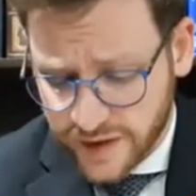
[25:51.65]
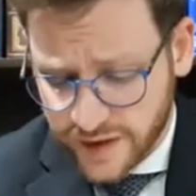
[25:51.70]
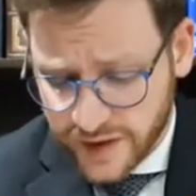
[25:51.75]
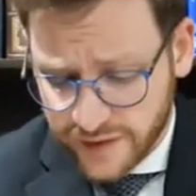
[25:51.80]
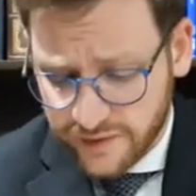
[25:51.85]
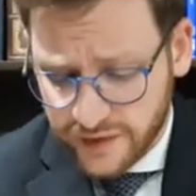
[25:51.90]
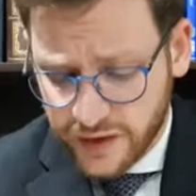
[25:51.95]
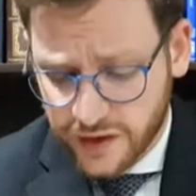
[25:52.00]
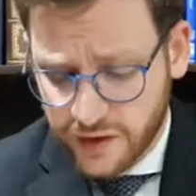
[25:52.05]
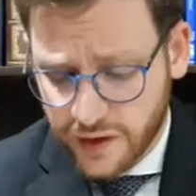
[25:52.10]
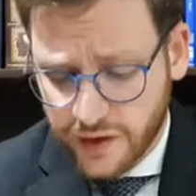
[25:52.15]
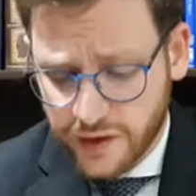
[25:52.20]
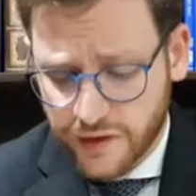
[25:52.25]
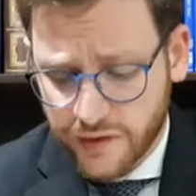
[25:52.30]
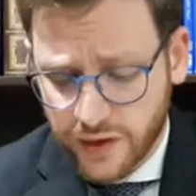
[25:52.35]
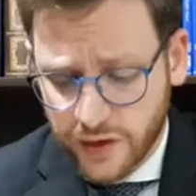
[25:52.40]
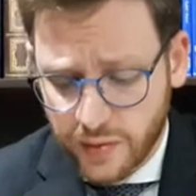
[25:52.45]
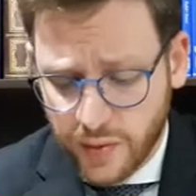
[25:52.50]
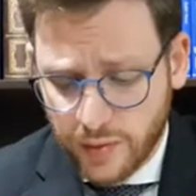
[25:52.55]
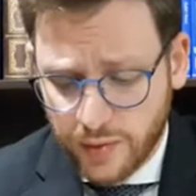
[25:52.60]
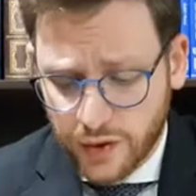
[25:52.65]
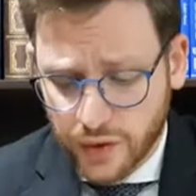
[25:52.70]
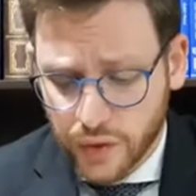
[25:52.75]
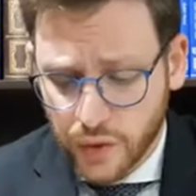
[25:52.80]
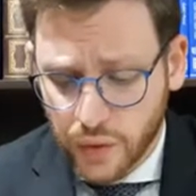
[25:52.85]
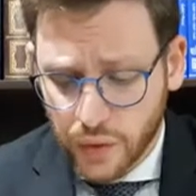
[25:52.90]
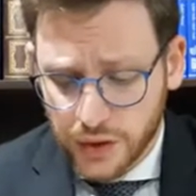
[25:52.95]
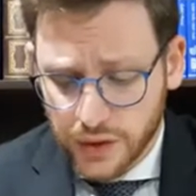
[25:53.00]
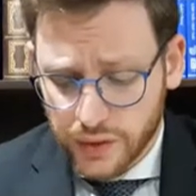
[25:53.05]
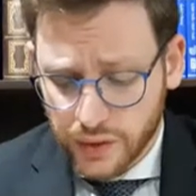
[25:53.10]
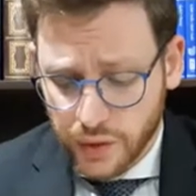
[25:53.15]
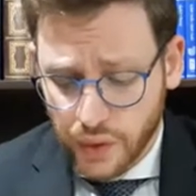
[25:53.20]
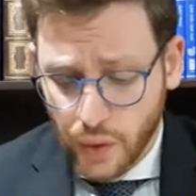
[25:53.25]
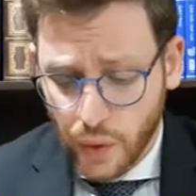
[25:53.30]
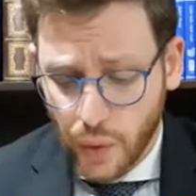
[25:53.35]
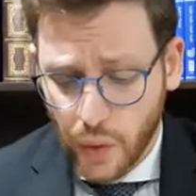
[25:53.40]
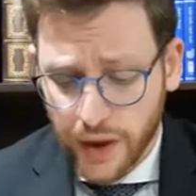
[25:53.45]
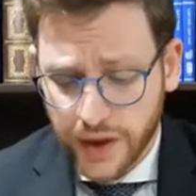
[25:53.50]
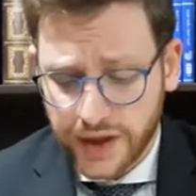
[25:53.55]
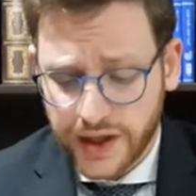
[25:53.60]
that even a Yisrael mumar who
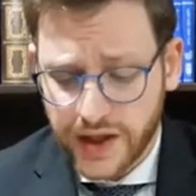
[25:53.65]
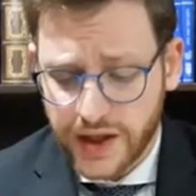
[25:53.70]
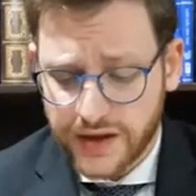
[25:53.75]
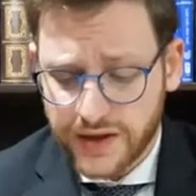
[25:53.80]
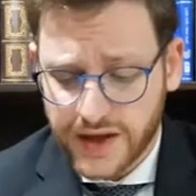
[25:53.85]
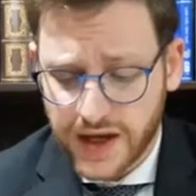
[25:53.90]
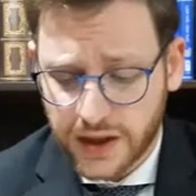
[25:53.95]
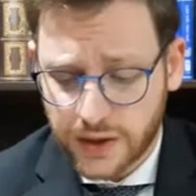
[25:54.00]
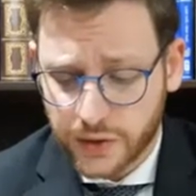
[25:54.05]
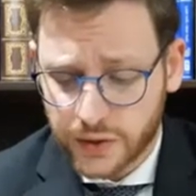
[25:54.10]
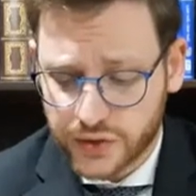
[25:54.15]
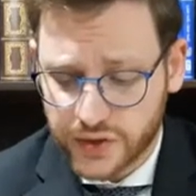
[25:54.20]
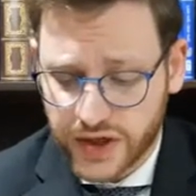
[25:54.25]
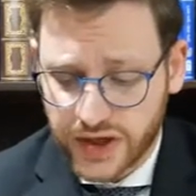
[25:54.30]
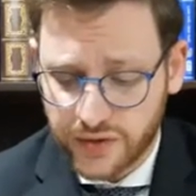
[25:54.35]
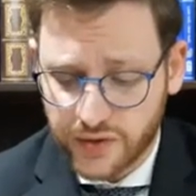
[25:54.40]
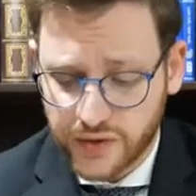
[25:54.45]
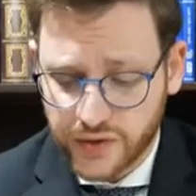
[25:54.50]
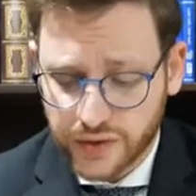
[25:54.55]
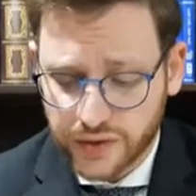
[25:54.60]
would eat not kosher animals,